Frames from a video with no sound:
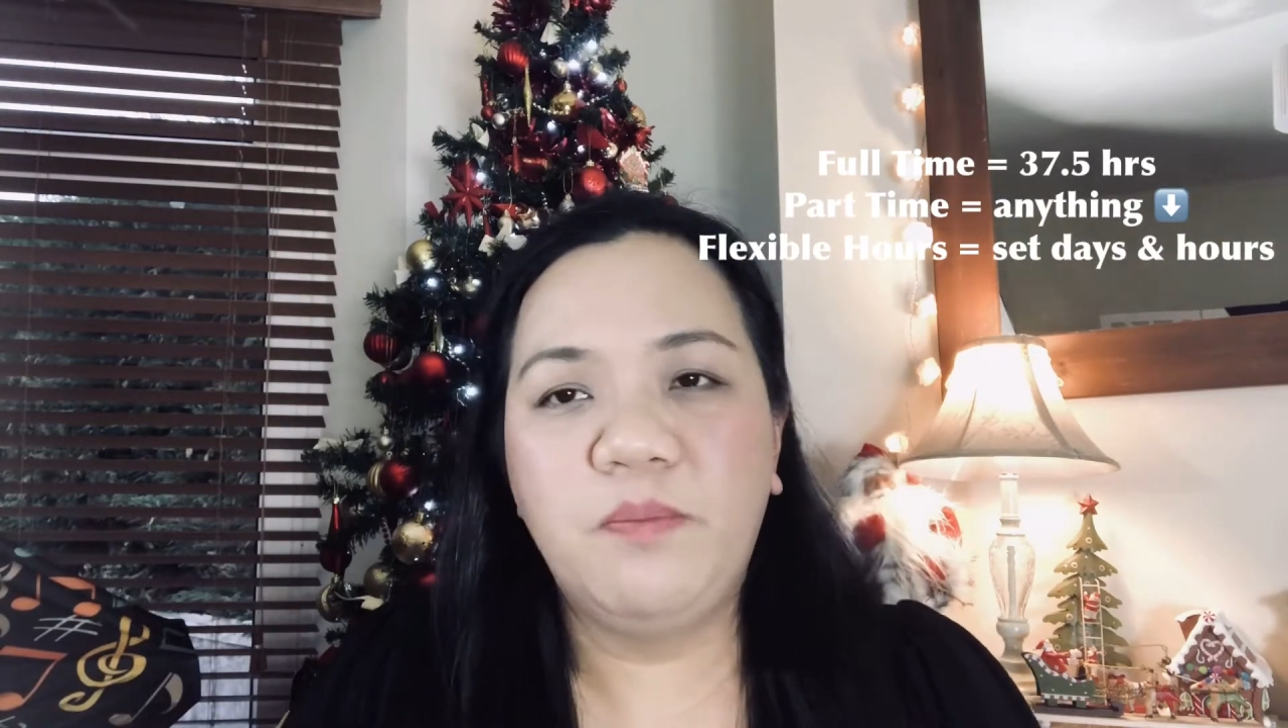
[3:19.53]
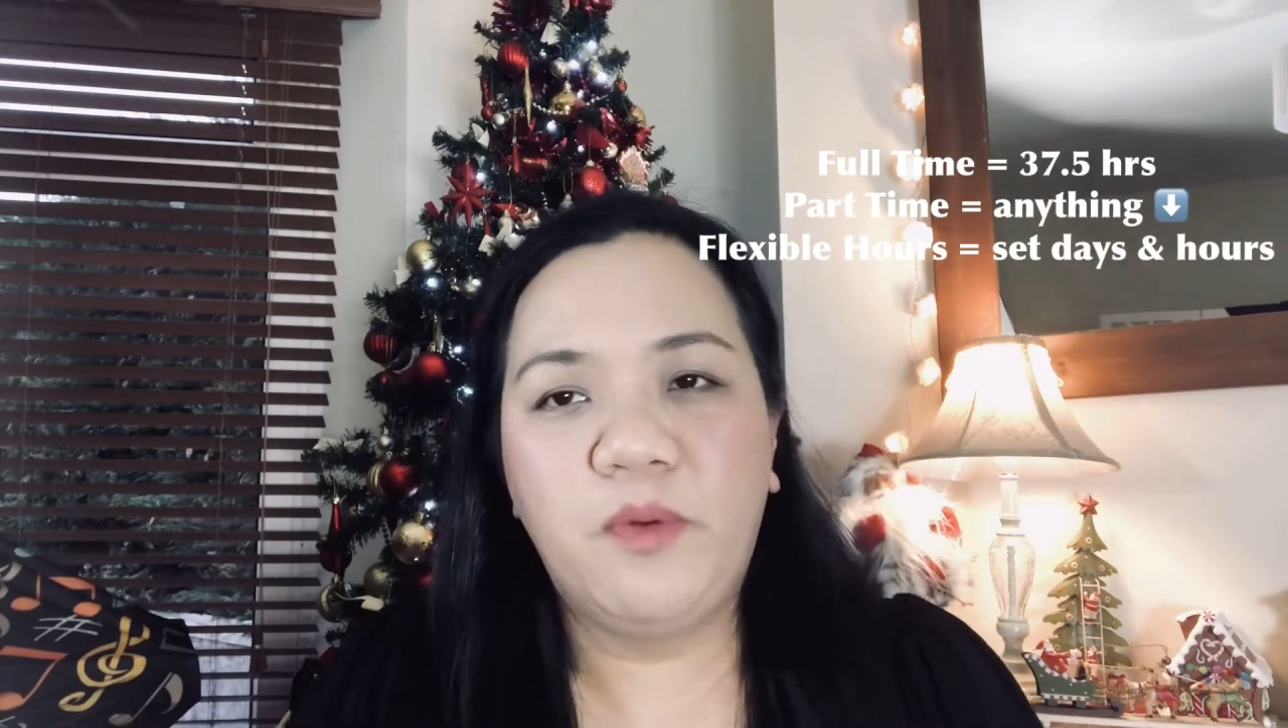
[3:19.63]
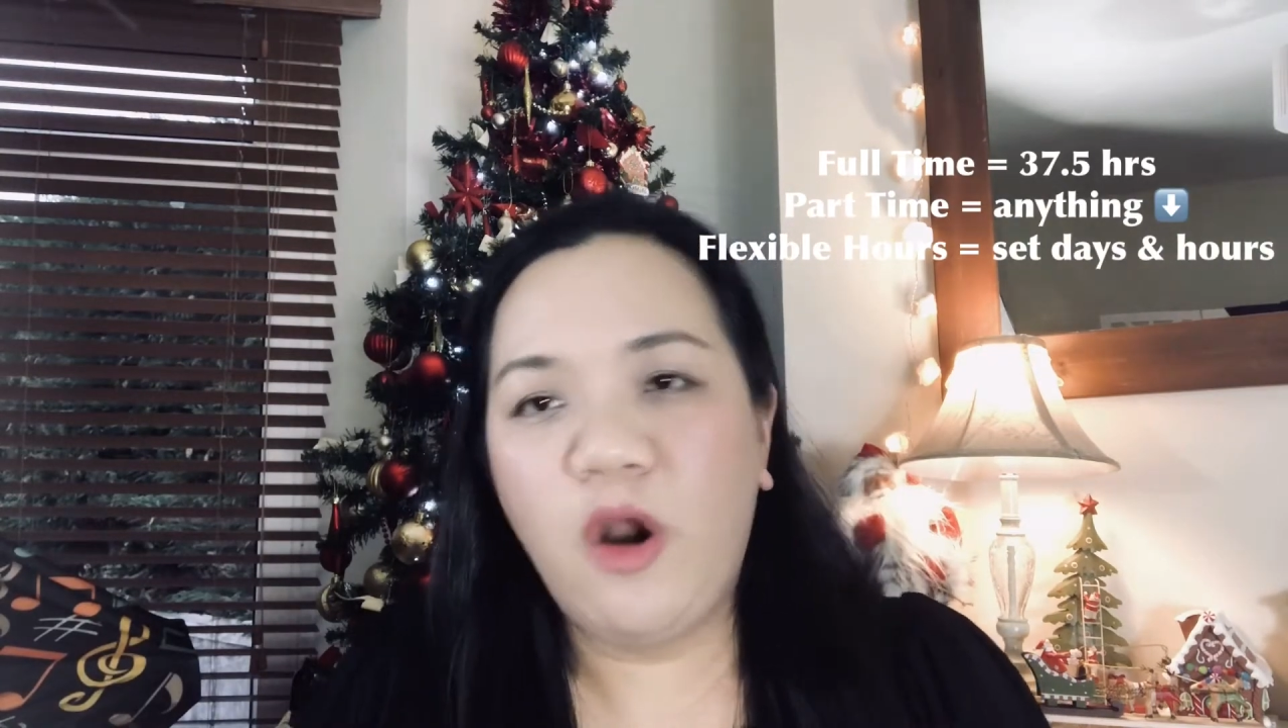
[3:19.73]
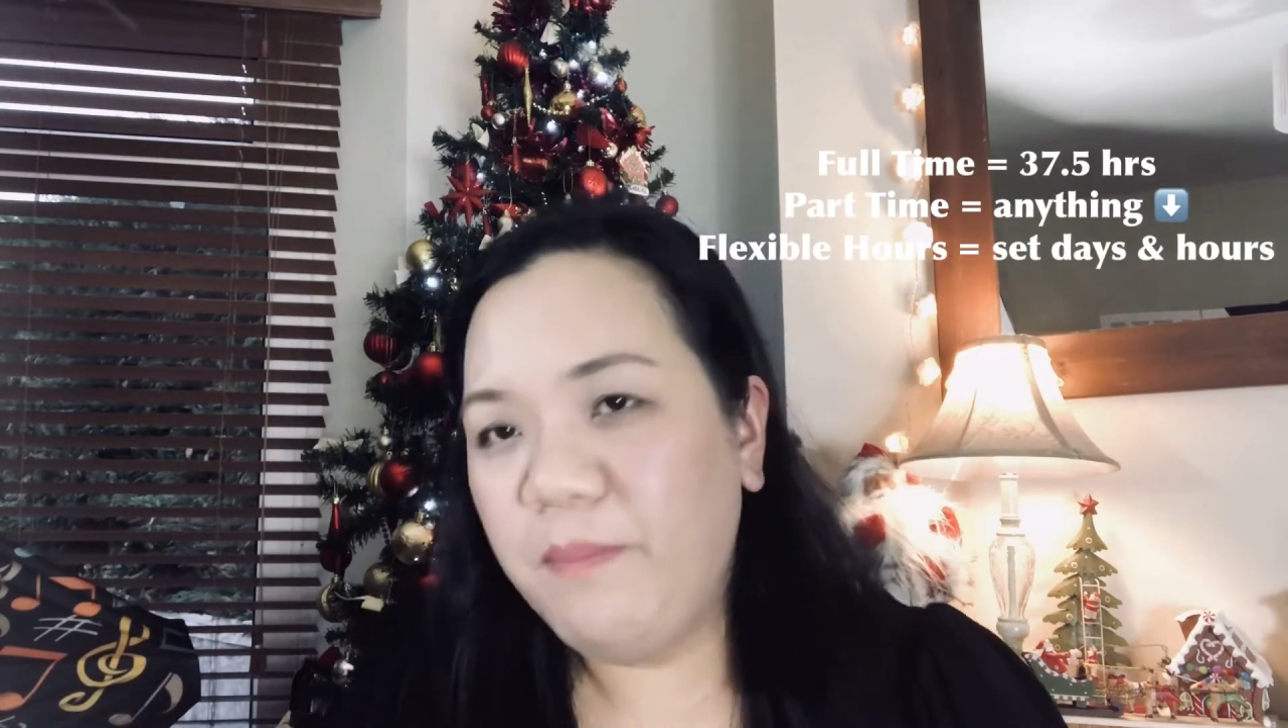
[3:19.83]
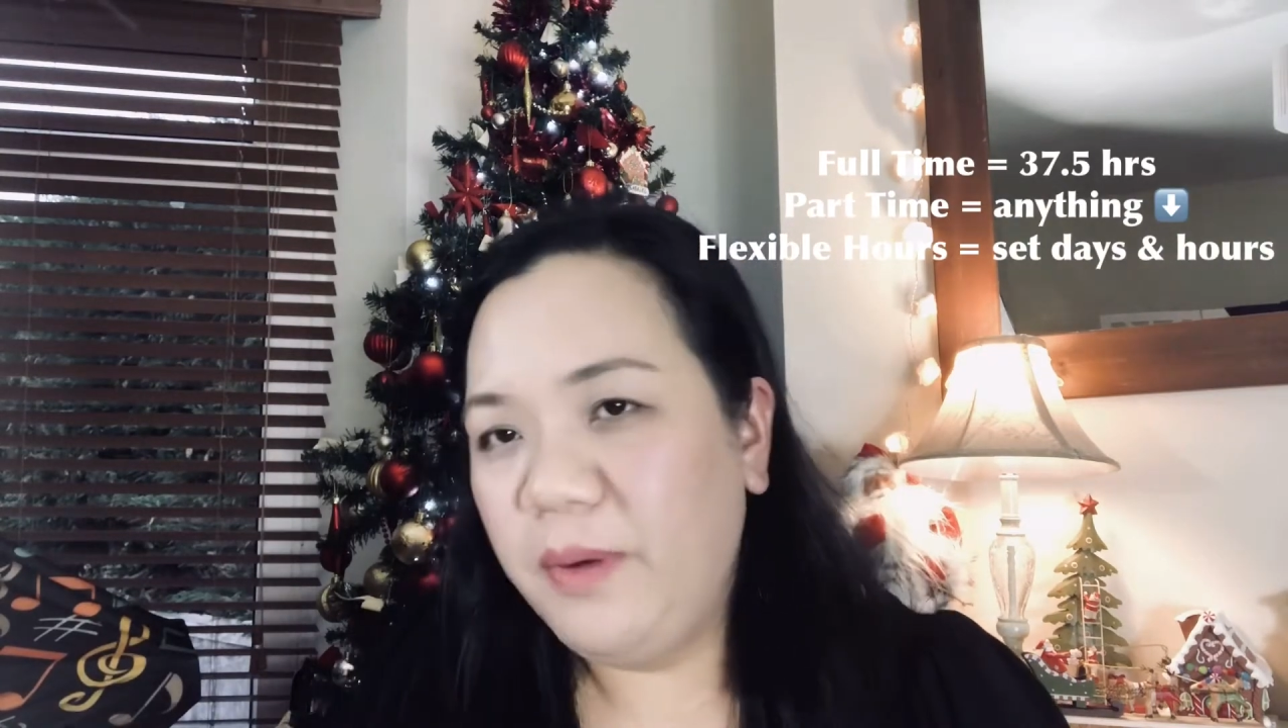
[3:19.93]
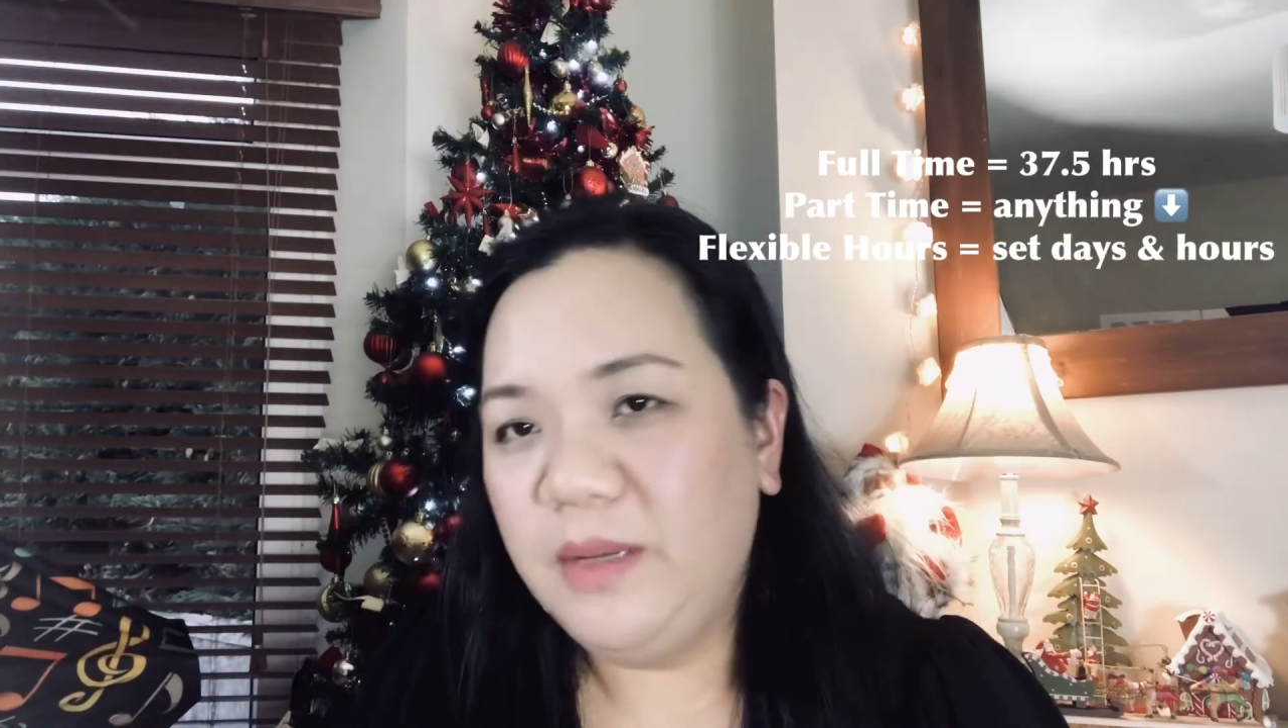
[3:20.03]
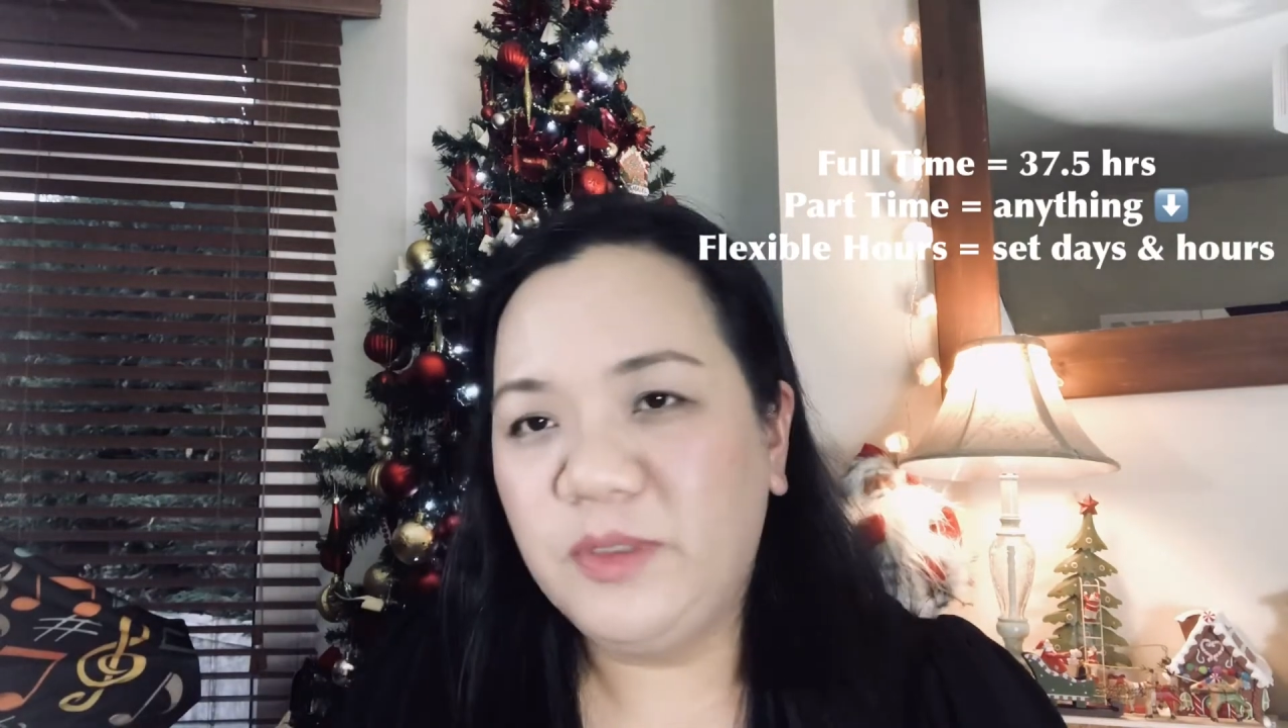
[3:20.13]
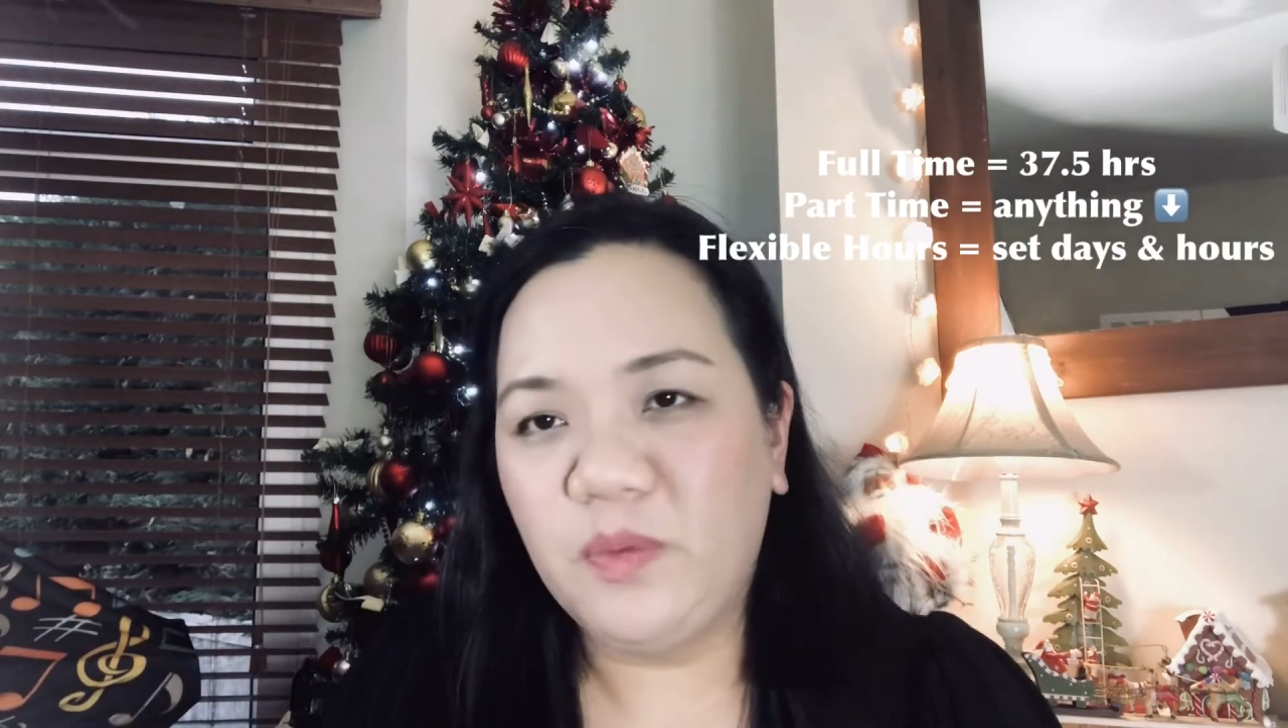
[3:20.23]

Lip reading: problems